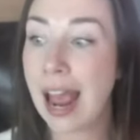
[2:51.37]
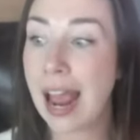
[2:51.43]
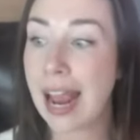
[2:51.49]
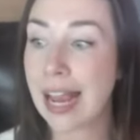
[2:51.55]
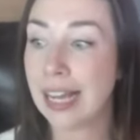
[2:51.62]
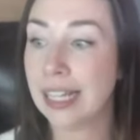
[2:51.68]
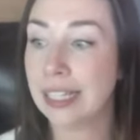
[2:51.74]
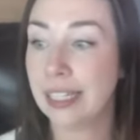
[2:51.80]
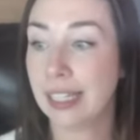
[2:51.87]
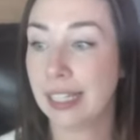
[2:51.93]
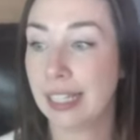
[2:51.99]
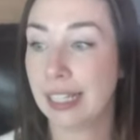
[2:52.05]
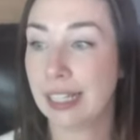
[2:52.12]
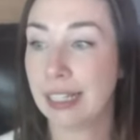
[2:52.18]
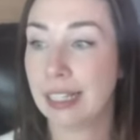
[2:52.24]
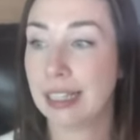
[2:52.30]
And
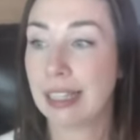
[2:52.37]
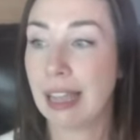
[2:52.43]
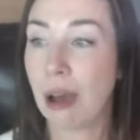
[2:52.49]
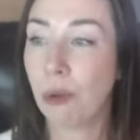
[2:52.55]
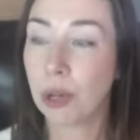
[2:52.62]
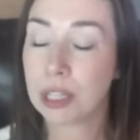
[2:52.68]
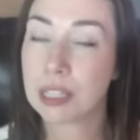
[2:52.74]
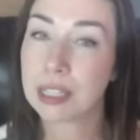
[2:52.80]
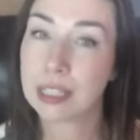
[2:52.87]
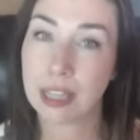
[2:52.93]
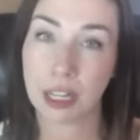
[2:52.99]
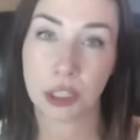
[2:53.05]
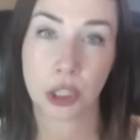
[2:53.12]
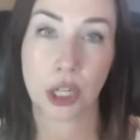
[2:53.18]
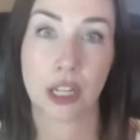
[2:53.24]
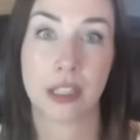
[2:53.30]
that was
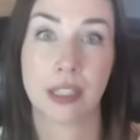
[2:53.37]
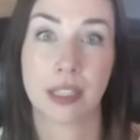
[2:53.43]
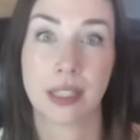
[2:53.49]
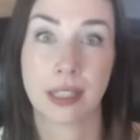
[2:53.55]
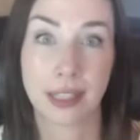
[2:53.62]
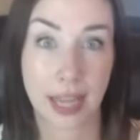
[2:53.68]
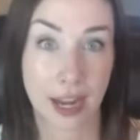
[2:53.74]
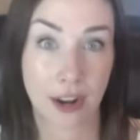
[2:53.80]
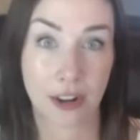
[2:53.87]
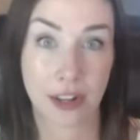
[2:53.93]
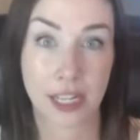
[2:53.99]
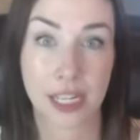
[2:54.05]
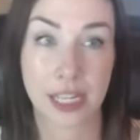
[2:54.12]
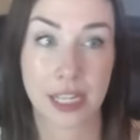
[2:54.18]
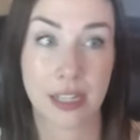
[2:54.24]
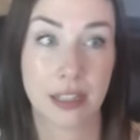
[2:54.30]
such a
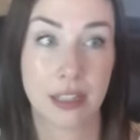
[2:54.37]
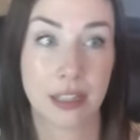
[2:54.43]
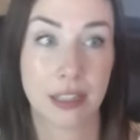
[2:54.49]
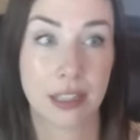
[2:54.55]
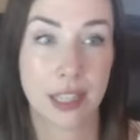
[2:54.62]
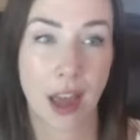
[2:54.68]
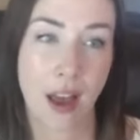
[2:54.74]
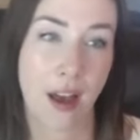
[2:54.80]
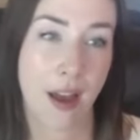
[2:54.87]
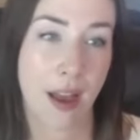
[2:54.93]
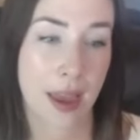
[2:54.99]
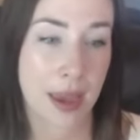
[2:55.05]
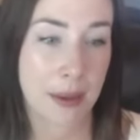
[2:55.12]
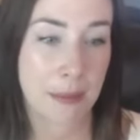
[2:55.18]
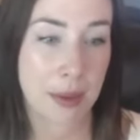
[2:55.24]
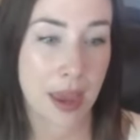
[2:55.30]
scary
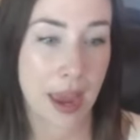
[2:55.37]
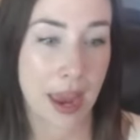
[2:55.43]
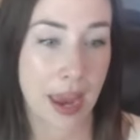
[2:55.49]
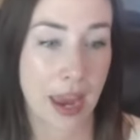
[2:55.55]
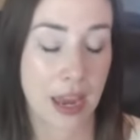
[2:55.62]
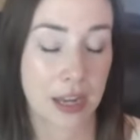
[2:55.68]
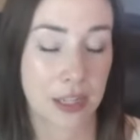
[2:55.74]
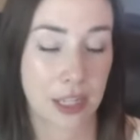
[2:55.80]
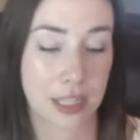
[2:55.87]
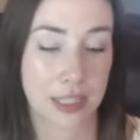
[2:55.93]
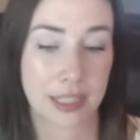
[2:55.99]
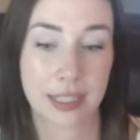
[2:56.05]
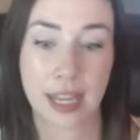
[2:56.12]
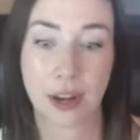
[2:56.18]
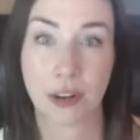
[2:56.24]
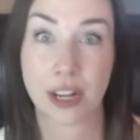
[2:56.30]
time and a
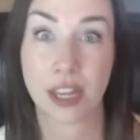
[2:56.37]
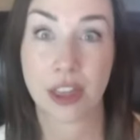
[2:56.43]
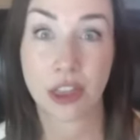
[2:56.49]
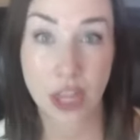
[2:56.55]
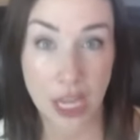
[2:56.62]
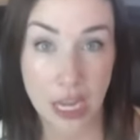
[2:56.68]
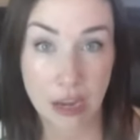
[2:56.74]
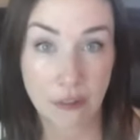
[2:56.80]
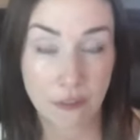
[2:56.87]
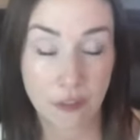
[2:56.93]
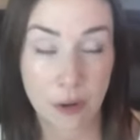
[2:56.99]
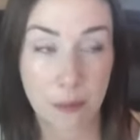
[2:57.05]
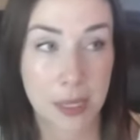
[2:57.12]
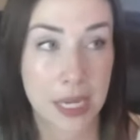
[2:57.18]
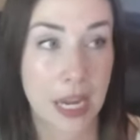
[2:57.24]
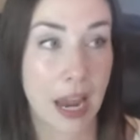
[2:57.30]
scary thing
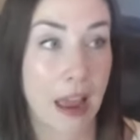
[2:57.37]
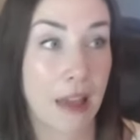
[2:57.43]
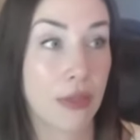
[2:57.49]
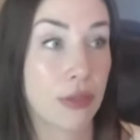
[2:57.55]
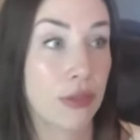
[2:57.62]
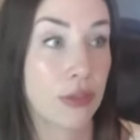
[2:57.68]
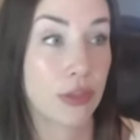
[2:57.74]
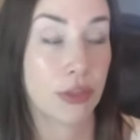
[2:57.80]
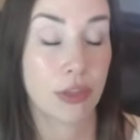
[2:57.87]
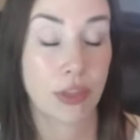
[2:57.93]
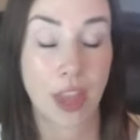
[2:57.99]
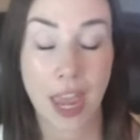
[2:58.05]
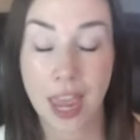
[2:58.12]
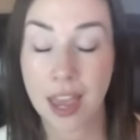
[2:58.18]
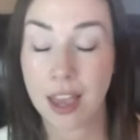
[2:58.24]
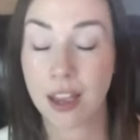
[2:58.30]
for me. And
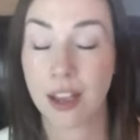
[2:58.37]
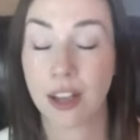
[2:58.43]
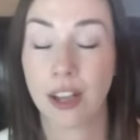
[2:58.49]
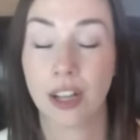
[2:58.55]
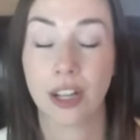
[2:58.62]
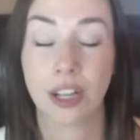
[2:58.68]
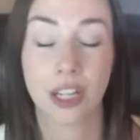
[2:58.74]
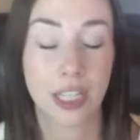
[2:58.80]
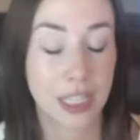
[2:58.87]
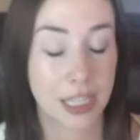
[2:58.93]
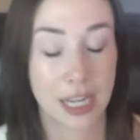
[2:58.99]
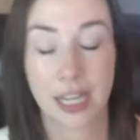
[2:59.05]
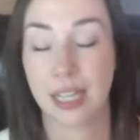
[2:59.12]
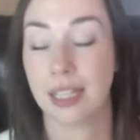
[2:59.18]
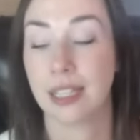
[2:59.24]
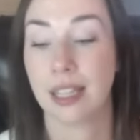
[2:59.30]
thank
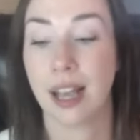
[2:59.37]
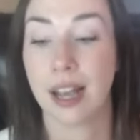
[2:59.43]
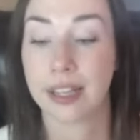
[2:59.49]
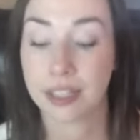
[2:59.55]
goodness I